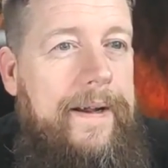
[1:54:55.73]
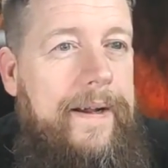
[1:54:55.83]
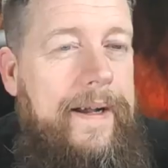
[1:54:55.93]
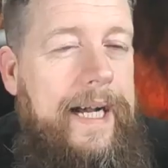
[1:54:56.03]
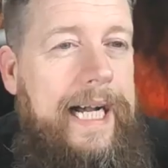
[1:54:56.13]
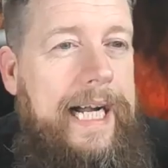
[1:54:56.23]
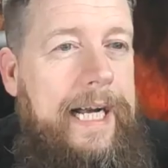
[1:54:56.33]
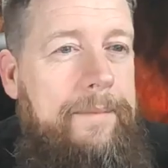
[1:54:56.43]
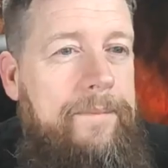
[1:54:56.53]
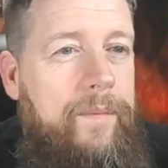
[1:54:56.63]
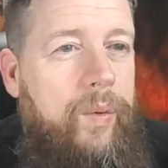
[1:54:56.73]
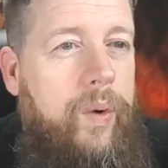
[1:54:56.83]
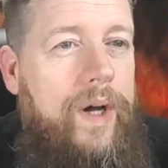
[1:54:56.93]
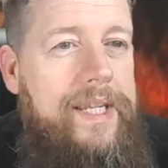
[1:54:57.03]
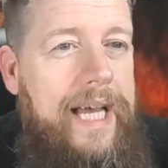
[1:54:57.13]

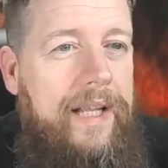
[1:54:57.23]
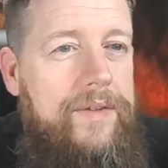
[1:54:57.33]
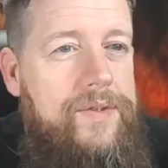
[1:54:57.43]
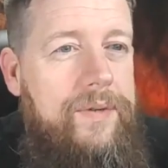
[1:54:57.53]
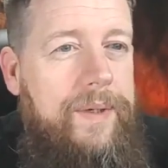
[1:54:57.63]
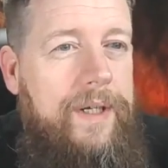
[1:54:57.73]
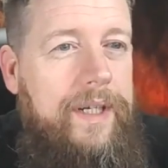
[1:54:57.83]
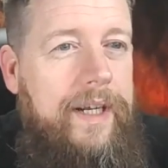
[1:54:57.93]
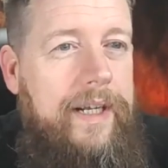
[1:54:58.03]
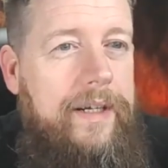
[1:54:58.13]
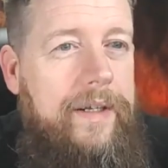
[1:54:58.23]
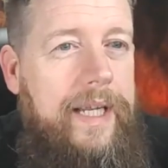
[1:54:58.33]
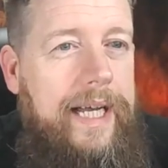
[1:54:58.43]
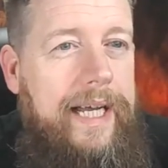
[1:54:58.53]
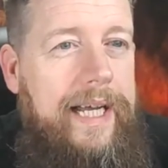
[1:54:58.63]
What else have we got going
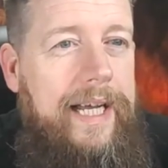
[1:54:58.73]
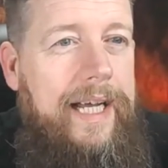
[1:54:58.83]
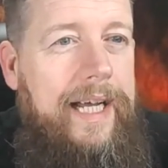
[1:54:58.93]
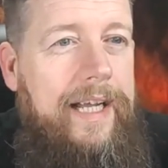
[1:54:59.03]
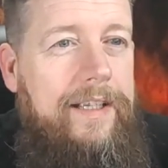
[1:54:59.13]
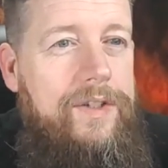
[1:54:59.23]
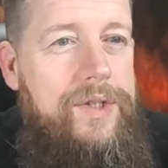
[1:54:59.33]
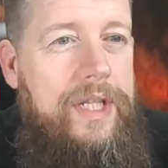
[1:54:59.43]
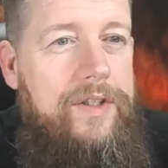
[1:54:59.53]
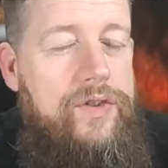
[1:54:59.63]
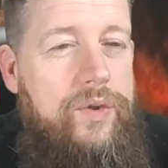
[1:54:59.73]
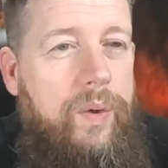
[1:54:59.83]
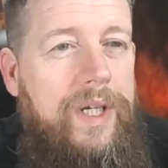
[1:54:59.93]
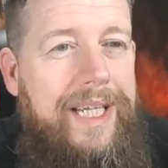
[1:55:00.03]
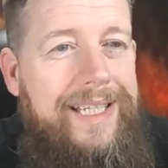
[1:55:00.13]
on? You seen the
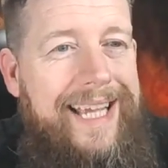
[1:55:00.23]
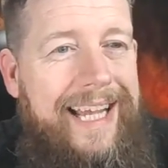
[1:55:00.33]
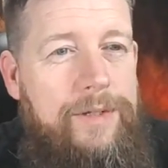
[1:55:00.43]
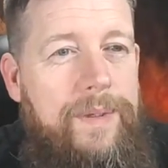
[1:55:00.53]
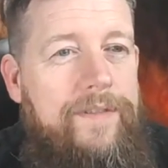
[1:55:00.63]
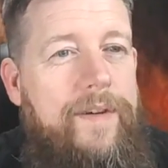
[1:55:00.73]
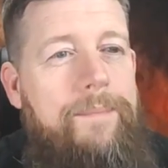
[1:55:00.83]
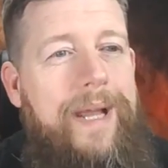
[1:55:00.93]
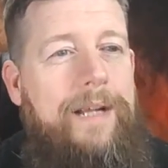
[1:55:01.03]
Squonk attachment for mech